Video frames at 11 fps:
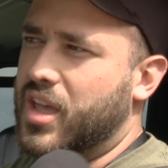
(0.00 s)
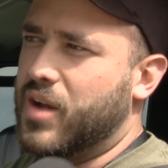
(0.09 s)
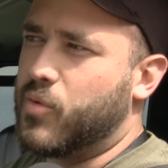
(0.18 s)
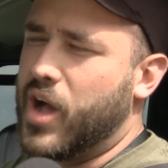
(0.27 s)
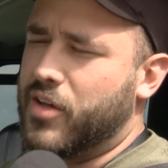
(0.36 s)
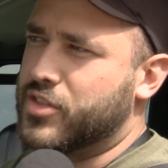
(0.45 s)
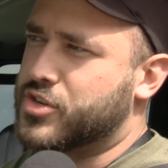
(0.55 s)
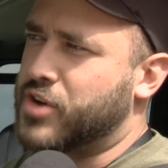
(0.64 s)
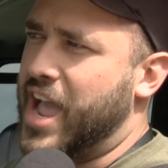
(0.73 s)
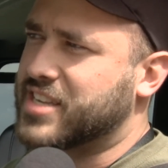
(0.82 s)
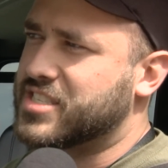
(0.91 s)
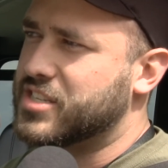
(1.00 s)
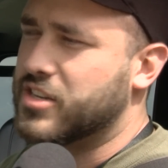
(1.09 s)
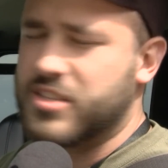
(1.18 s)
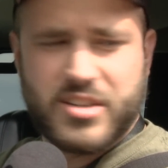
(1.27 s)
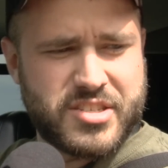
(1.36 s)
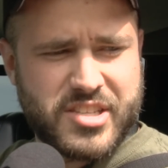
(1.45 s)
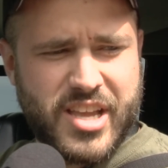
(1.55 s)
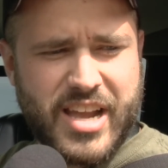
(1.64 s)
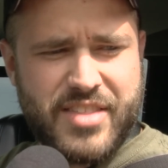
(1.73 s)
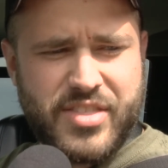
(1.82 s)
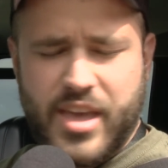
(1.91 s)
Well, the track's still a little
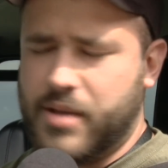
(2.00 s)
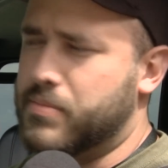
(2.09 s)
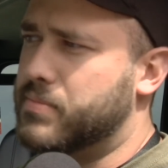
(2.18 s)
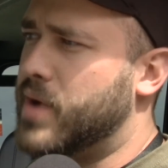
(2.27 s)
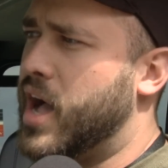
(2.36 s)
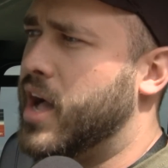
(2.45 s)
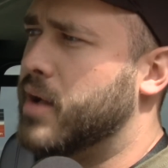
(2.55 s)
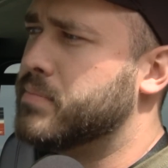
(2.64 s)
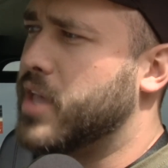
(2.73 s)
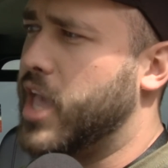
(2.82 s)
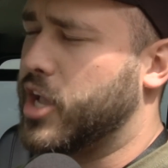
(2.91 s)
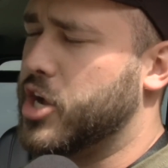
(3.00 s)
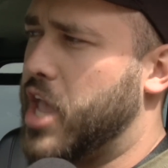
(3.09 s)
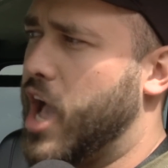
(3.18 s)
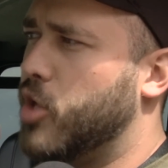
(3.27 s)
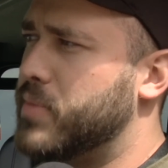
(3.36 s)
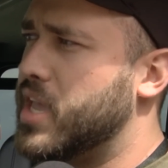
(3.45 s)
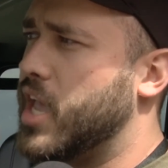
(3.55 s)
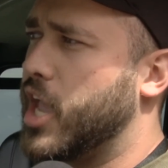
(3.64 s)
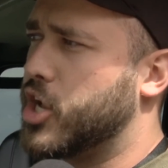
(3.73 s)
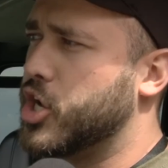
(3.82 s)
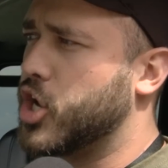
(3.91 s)
slick, I think. It could help me.
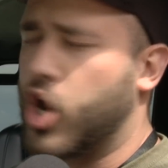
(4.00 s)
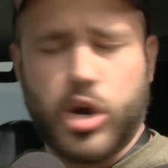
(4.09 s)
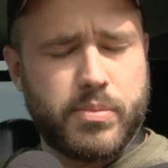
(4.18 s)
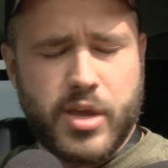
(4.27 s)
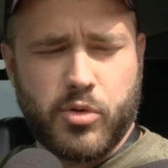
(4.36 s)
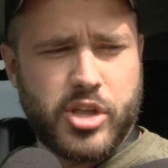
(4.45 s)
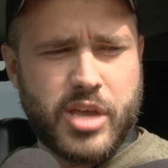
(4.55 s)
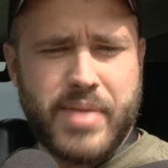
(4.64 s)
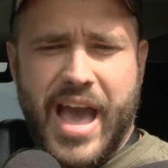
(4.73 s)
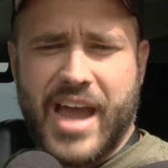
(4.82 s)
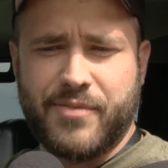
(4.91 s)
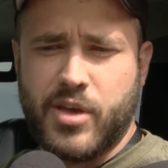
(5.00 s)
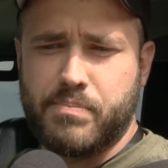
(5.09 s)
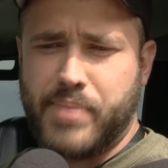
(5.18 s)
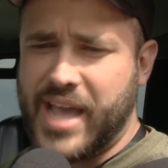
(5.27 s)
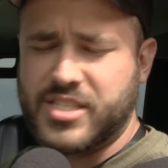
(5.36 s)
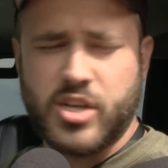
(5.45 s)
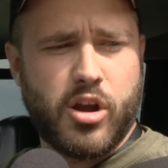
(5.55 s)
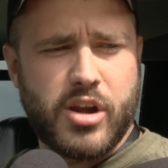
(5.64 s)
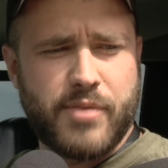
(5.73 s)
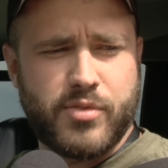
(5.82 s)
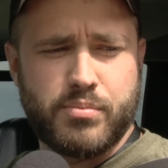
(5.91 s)
It could hurt me really bad if it bites
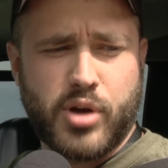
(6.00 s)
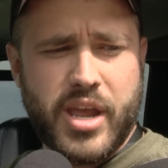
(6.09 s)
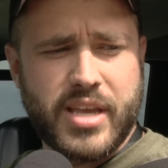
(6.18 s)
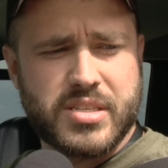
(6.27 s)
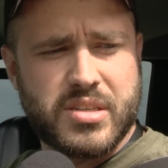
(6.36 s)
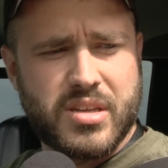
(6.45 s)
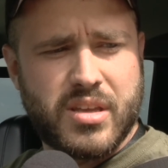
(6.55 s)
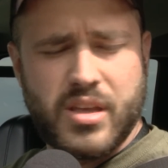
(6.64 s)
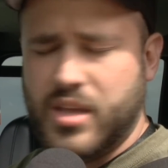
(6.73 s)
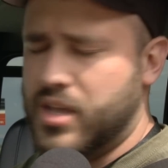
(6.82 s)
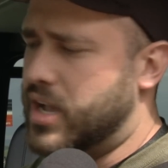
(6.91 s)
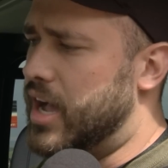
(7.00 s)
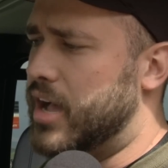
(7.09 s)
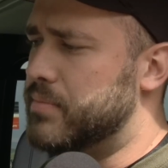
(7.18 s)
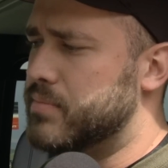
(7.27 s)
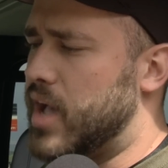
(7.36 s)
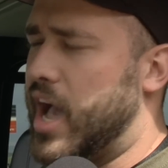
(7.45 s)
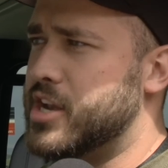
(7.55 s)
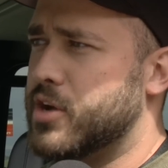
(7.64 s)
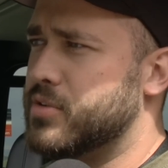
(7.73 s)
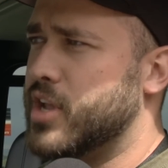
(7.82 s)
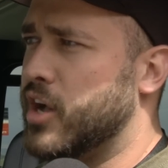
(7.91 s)
hard enough and breaks. I
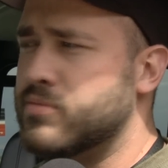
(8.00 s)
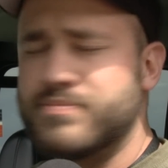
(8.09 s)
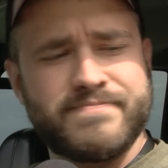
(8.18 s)
don't know.